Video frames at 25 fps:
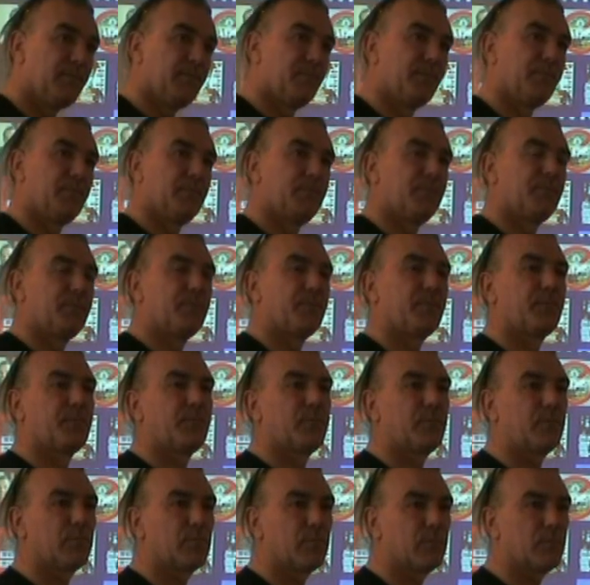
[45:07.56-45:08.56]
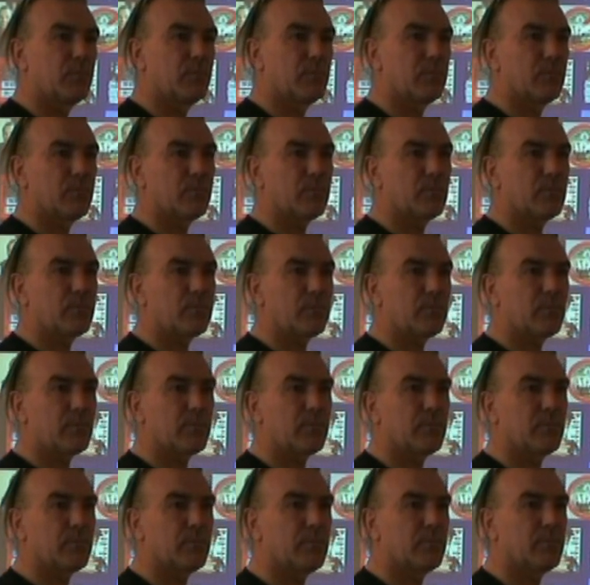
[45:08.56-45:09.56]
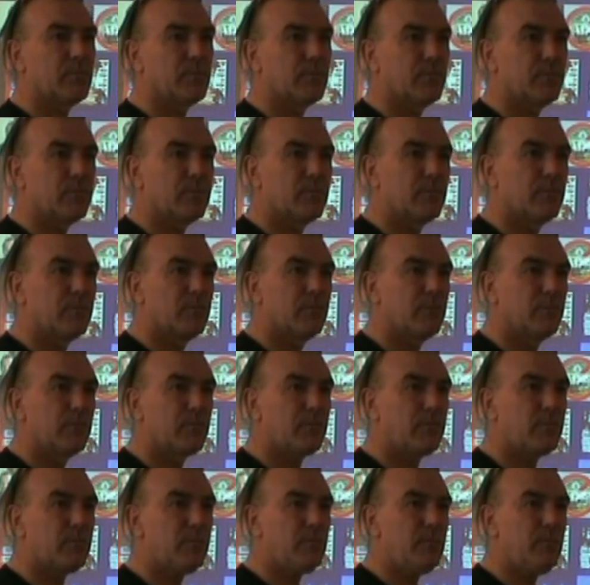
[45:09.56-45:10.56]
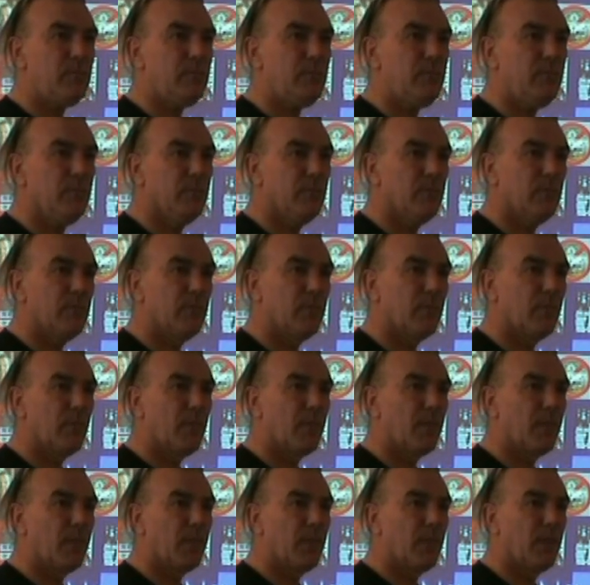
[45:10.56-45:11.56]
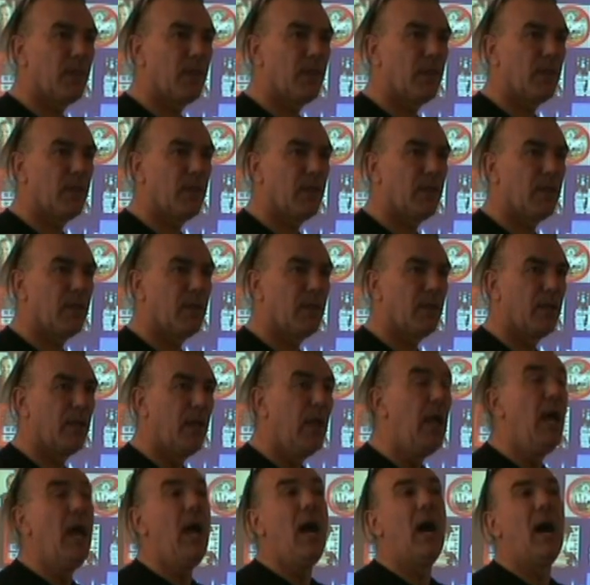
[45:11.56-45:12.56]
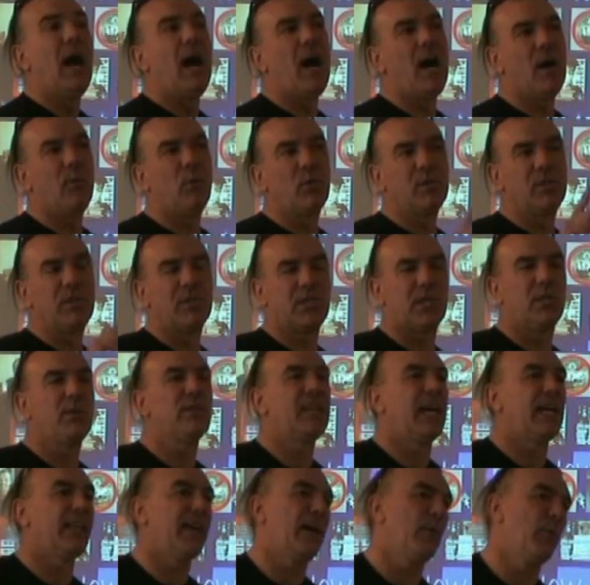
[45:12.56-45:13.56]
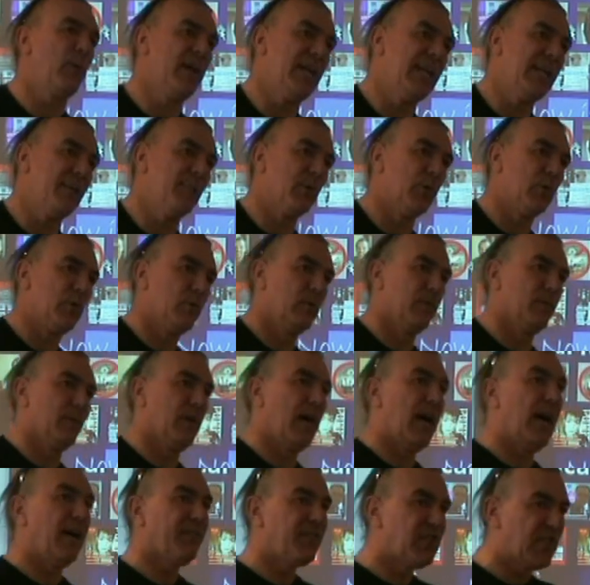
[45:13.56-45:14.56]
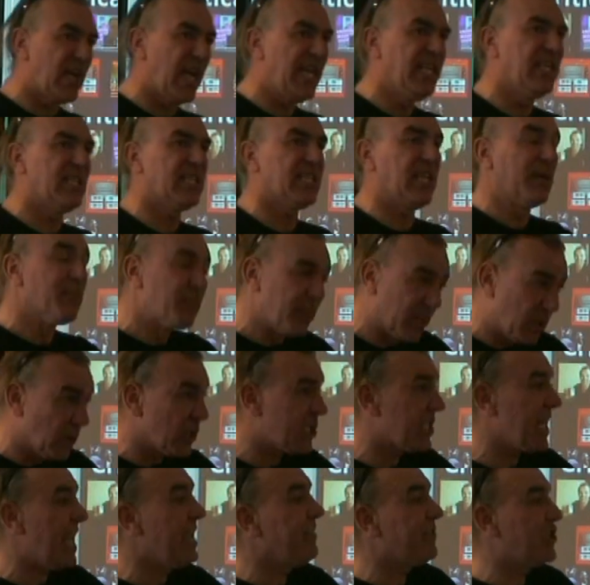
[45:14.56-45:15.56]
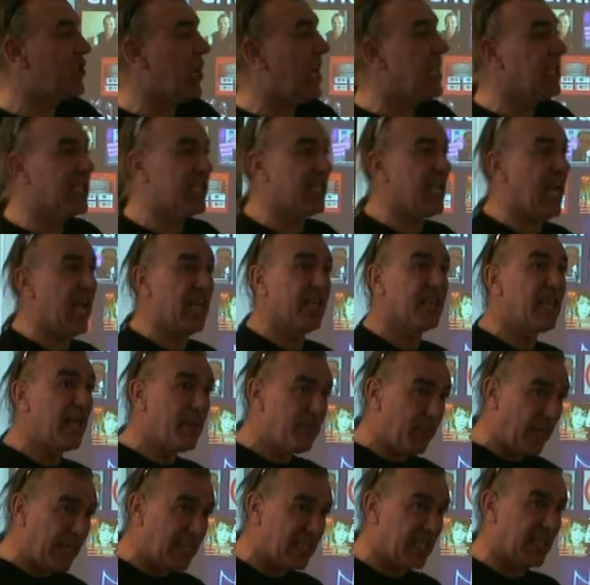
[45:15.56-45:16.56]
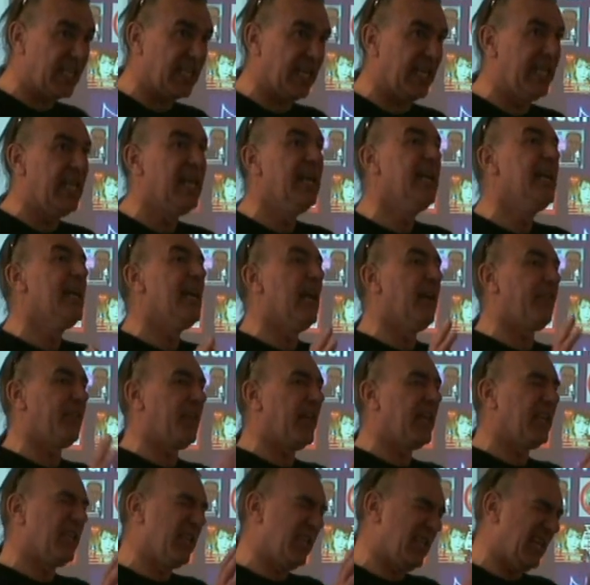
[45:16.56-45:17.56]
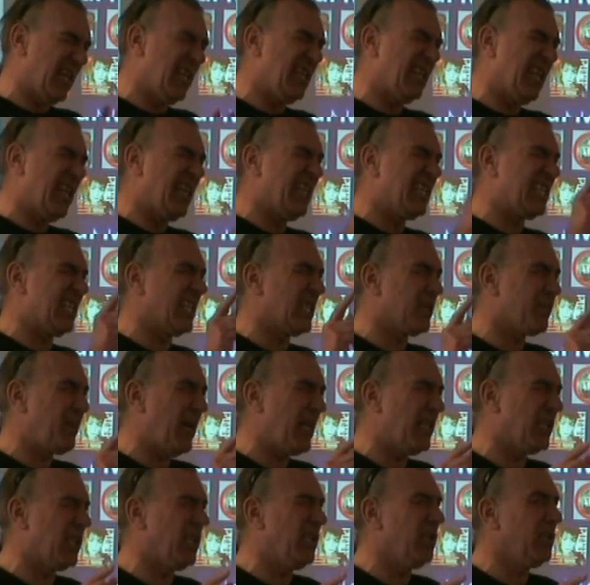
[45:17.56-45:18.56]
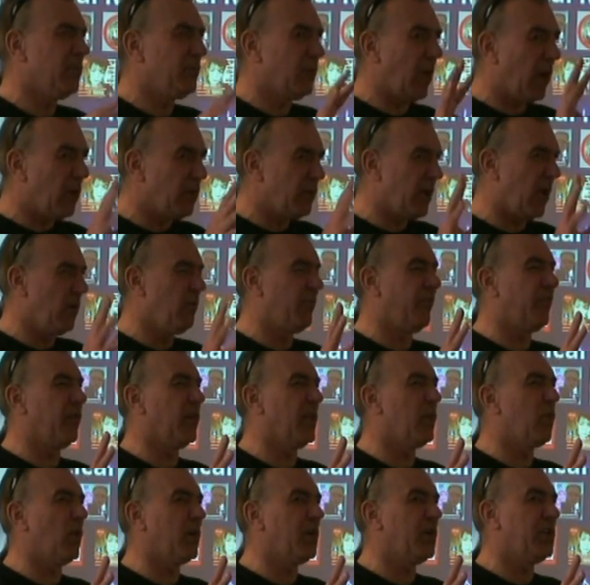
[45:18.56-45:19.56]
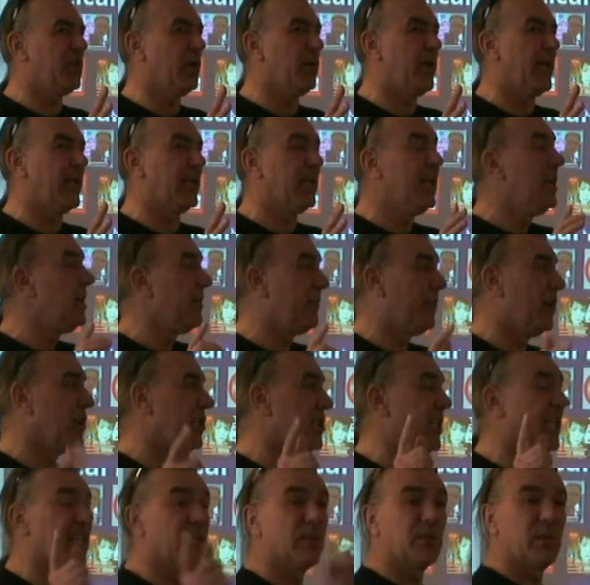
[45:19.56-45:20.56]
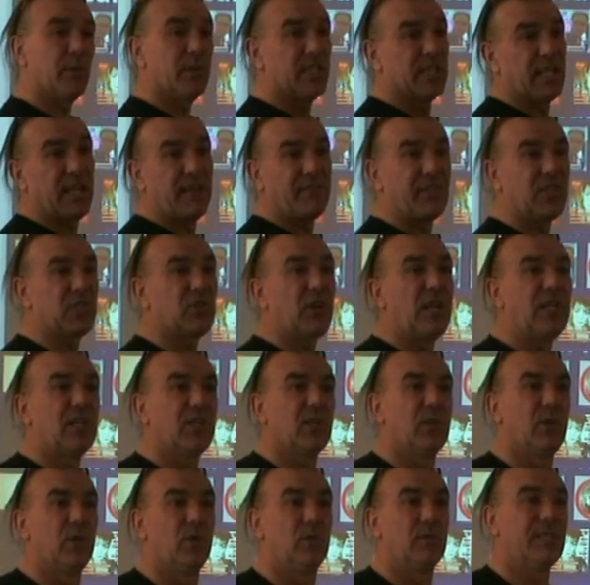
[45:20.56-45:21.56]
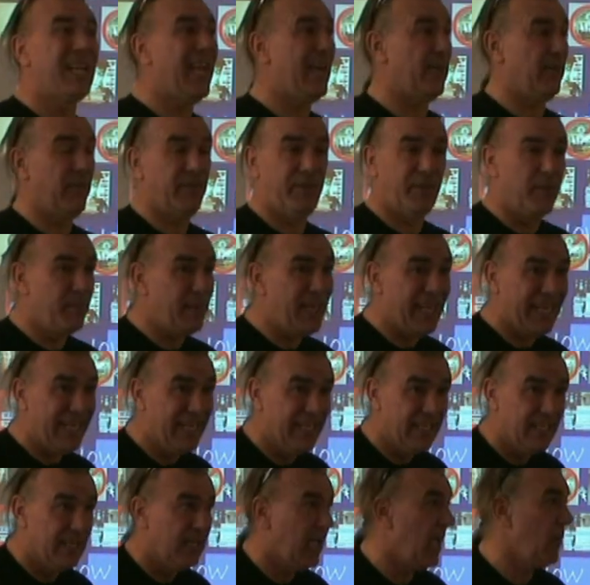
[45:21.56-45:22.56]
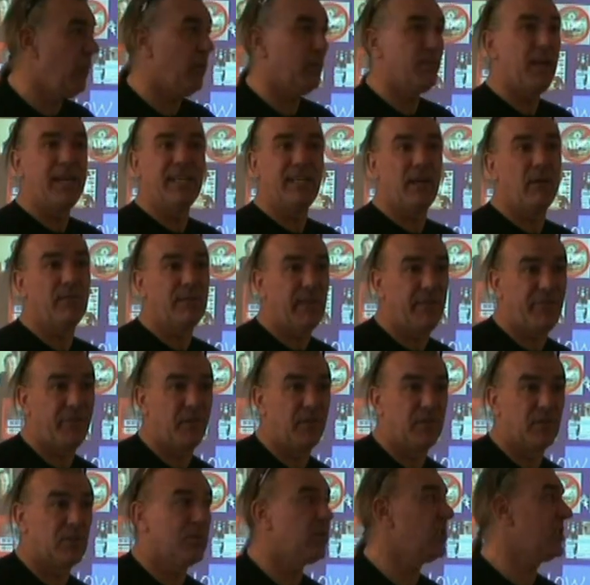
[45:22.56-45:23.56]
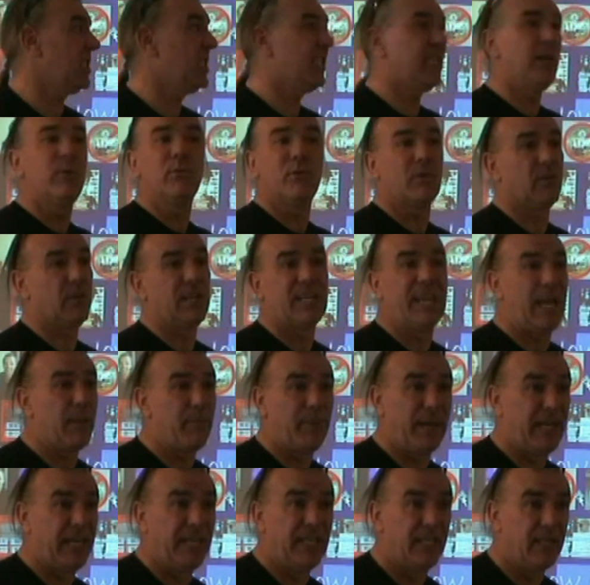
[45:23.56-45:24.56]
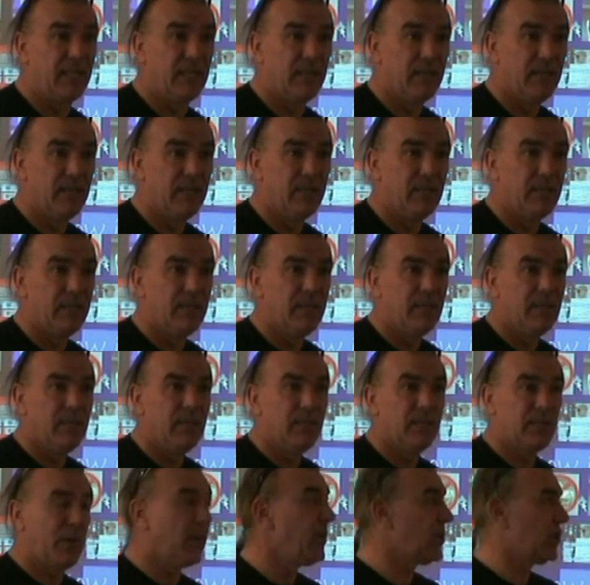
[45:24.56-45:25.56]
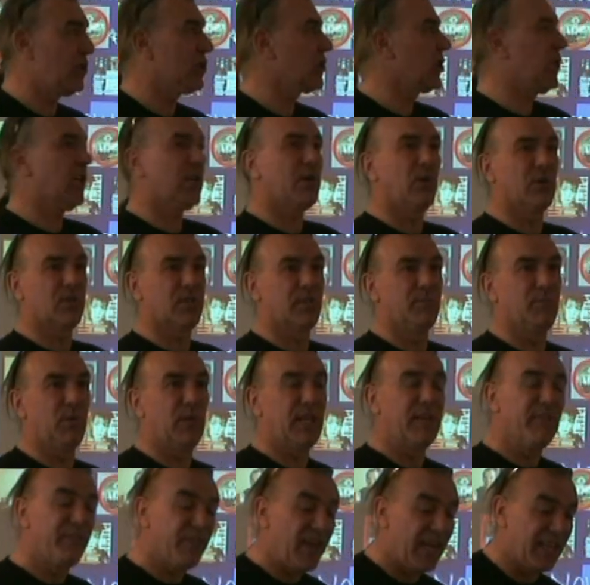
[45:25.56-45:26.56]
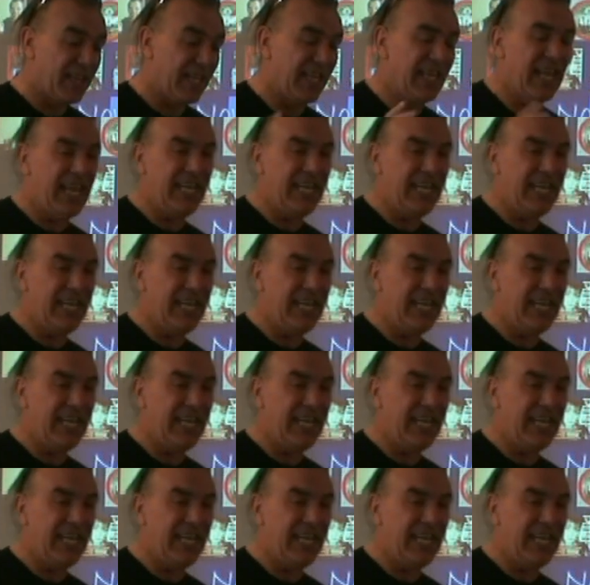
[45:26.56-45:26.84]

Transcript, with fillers: I've got a water bill coming in now, so if I just send them a promissory note... I wouldn't do that way anymore. No. I've changed... Because they've changed tack, they're basically... If they suspect that you don't know fully what you're doing, first thing they'll do is they'll have you straight to court. Now, for me, it would make no difference, because they're still not going to get paid. Right. So it's just going to cost them money. In fact, the